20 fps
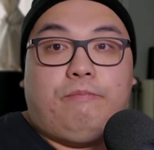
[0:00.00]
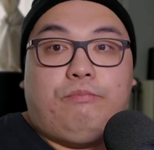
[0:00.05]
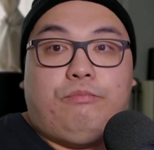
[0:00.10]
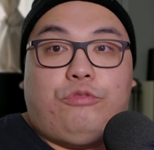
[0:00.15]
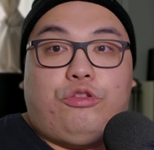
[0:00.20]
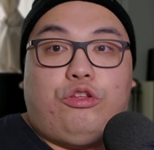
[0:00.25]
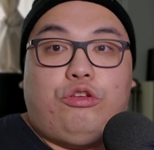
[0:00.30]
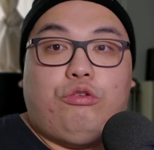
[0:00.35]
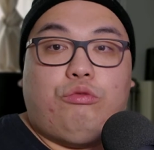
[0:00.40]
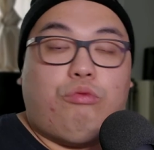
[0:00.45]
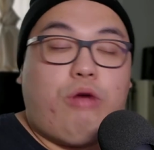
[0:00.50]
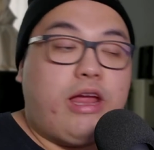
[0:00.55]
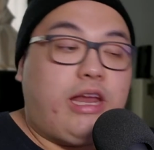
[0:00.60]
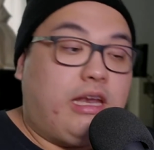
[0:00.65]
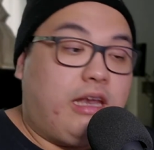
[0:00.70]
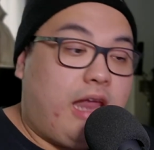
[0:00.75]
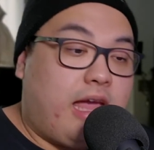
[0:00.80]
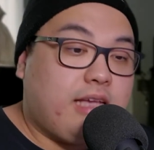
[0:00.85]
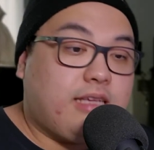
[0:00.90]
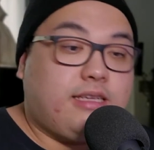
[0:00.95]
You're right
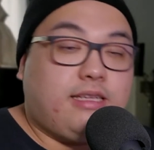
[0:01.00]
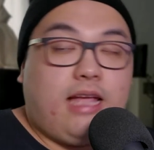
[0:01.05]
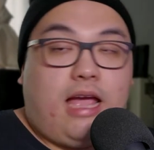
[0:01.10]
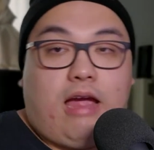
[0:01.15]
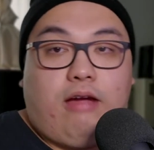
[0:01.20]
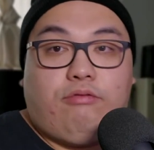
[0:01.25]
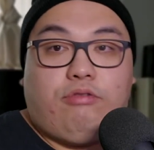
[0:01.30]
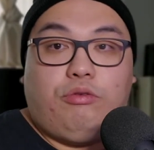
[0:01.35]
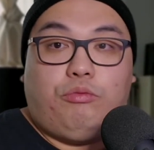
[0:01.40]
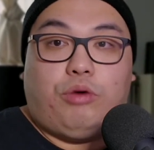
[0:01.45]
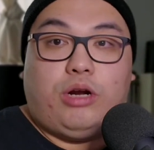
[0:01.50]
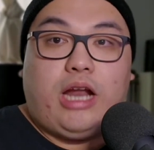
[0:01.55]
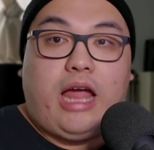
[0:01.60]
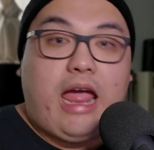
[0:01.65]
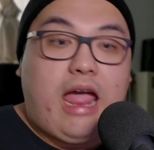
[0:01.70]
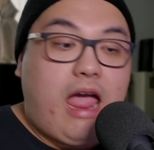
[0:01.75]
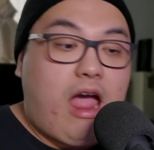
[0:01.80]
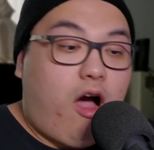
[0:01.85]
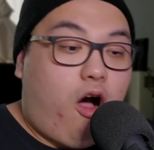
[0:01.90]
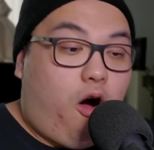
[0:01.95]
next to everyone.
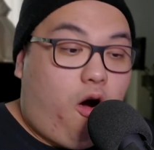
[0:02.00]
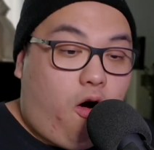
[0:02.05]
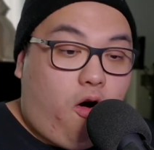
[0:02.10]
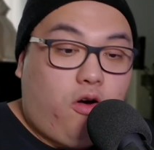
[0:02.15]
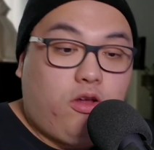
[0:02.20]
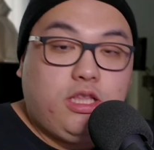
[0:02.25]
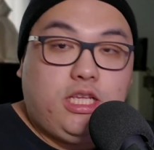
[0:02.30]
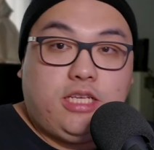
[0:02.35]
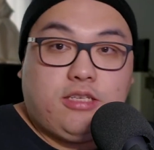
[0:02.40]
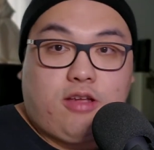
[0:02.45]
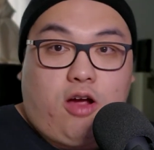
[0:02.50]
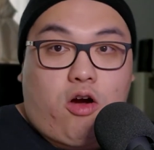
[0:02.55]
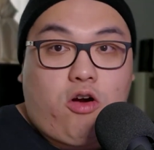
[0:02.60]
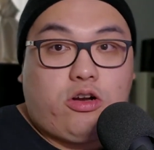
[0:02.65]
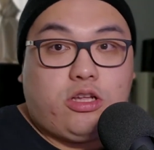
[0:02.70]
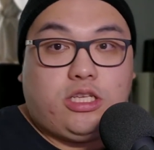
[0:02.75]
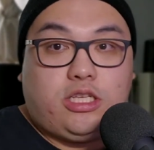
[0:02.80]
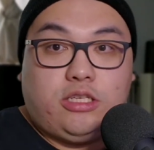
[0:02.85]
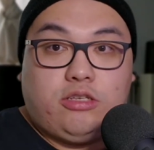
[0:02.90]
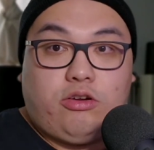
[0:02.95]
All these
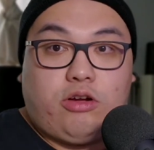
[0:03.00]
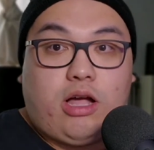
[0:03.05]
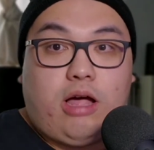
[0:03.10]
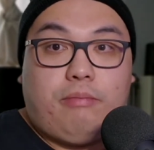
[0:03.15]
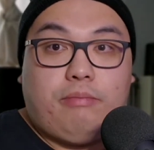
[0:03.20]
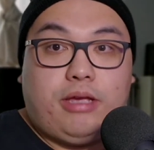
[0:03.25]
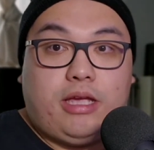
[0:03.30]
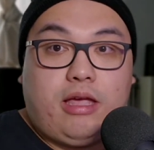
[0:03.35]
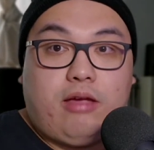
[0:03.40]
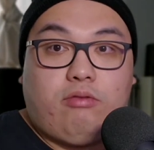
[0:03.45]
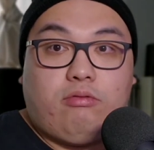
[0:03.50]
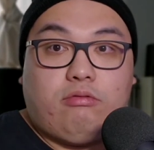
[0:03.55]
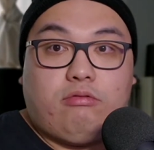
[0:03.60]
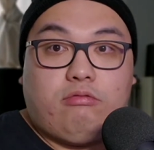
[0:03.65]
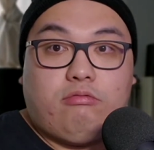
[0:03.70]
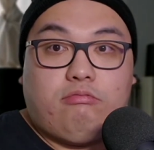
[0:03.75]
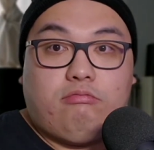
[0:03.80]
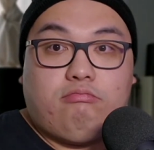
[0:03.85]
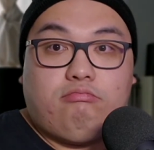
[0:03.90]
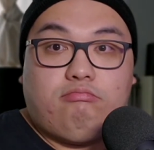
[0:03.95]
artists are coming out.
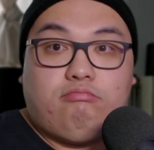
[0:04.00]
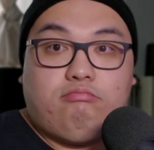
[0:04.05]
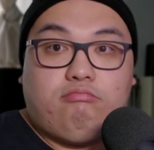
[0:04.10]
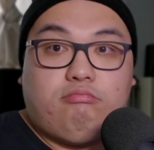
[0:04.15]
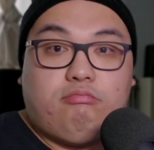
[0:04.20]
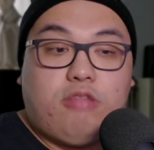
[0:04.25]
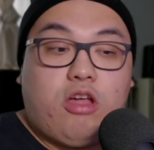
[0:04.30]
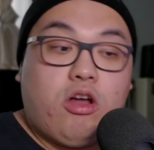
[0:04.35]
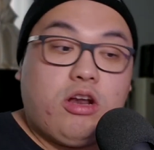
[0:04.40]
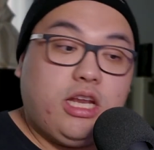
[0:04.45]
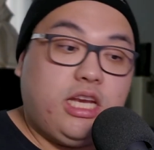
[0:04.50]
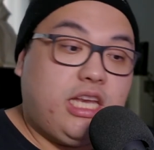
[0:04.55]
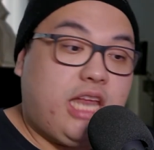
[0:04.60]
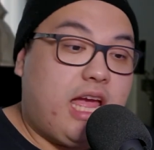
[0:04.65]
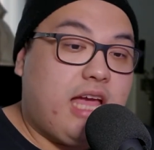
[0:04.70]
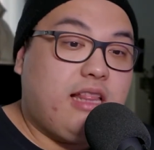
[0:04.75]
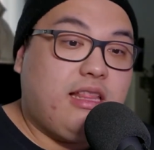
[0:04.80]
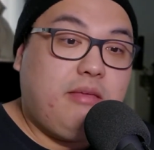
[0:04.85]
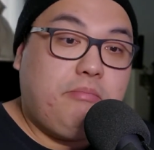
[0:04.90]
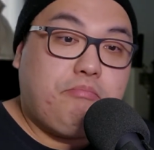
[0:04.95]
On a
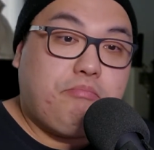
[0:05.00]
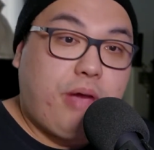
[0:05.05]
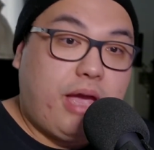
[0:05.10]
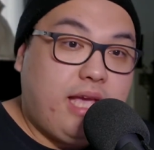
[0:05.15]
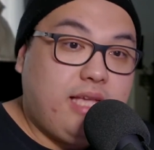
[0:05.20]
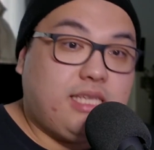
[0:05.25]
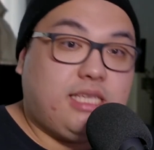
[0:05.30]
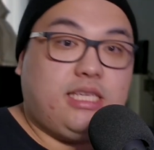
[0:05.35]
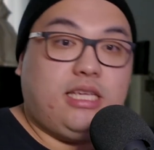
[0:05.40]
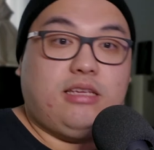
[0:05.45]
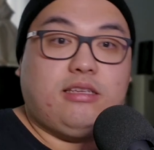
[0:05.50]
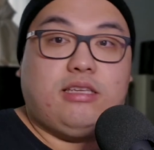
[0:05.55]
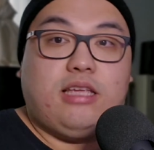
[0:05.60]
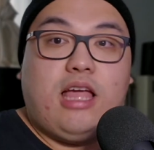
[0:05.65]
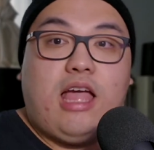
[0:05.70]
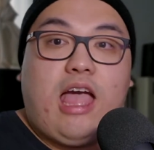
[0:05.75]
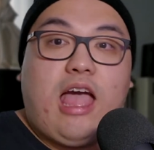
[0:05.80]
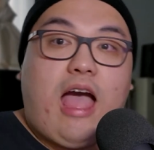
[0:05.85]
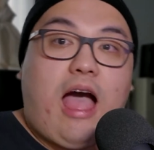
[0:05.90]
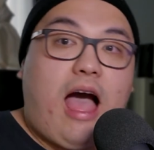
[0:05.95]
daily basis,
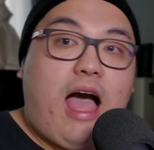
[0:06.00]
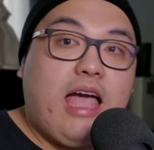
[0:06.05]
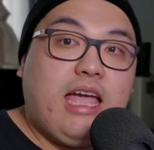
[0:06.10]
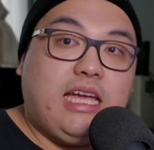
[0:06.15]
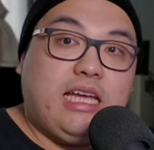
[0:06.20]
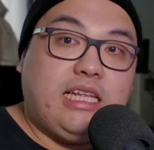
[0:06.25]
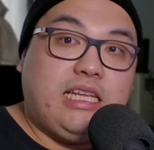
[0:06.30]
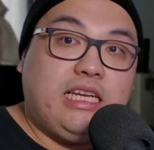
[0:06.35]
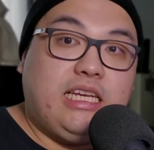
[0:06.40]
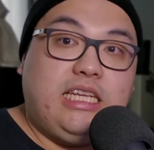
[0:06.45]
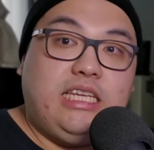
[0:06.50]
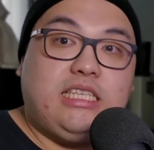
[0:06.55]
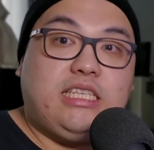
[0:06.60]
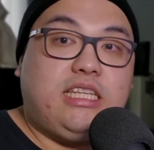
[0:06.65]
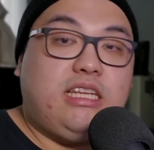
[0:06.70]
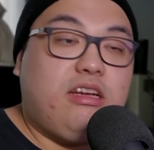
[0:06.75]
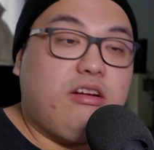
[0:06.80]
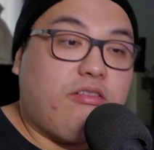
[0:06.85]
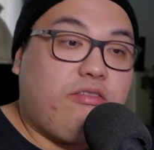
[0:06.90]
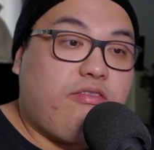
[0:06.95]
I at least
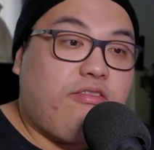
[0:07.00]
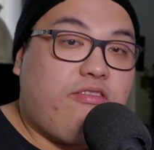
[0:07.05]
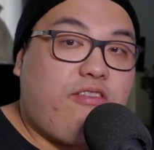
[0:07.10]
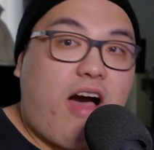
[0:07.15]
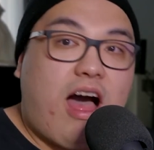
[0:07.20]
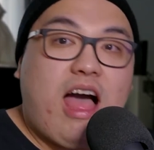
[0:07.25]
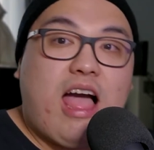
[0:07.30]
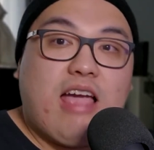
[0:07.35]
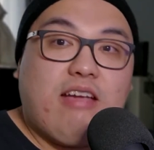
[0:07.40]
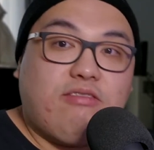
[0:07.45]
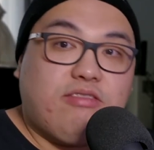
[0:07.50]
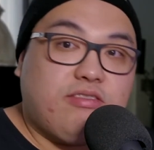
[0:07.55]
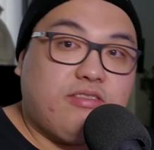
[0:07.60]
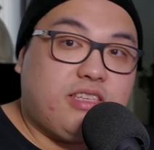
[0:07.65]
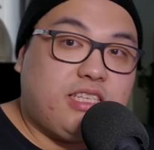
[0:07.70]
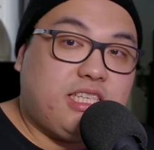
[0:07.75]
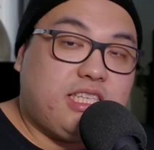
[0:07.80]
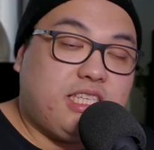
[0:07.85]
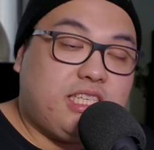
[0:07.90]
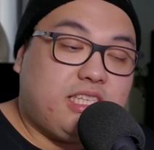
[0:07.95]
hear five
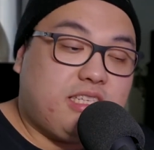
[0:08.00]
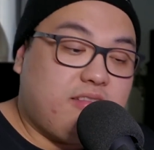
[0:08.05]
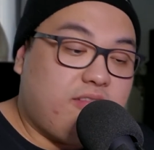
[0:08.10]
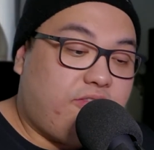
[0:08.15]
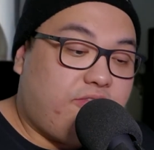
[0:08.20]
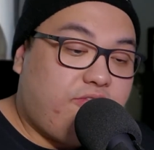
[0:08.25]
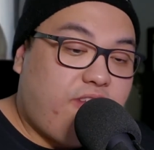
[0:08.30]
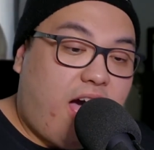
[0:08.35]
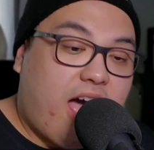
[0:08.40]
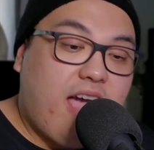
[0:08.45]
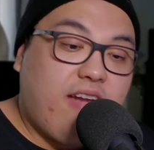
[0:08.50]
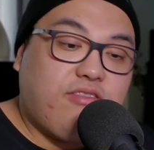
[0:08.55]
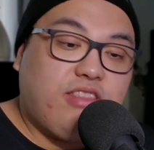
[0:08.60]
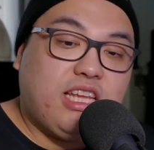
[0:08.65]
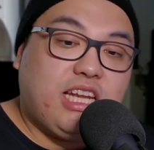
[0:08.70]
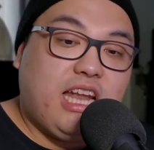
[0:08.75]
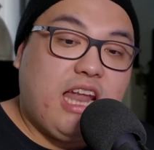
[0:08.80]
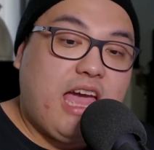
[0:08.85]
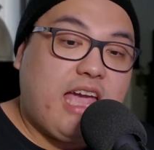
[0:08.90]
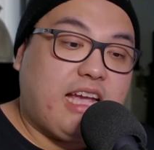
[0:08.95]
to
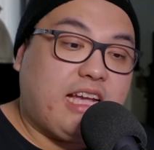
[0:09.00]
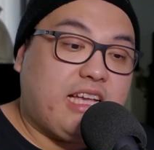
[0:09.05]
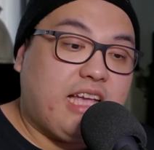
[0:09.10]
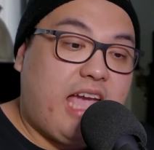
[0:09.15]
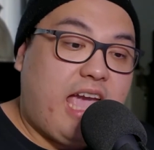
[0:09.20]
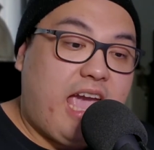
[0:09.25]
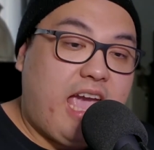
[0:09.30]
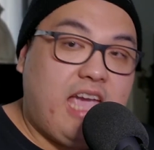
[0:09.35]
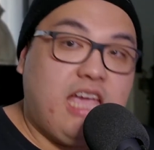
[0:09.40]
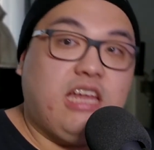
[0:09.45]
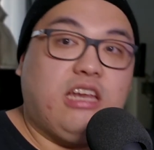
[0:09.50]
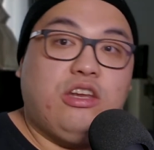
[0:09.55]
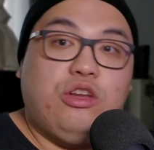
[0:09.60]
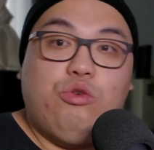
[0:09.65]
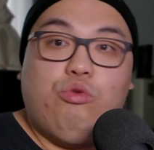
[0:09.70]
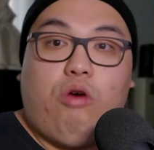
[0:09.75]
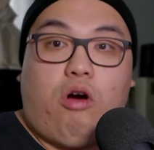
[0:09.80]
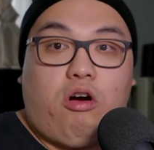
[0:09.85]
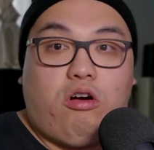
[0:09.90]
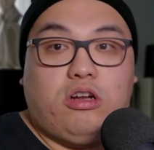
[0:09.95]
like 8
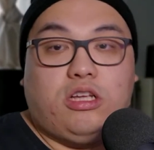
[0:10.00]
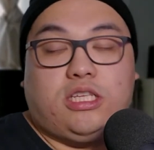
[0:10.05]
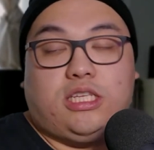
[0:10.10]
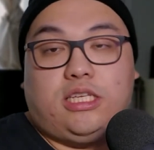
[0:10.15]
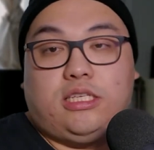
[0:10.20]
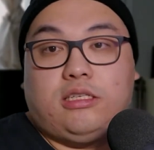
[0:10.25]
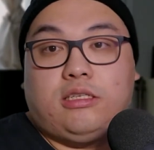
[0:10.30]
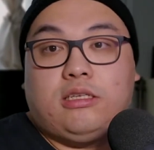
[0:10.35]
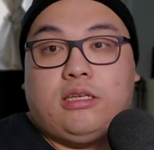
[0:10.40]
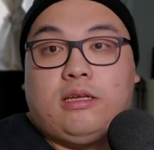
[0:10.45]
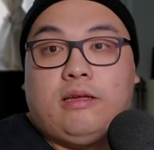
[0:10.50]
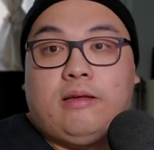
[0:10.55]
new artists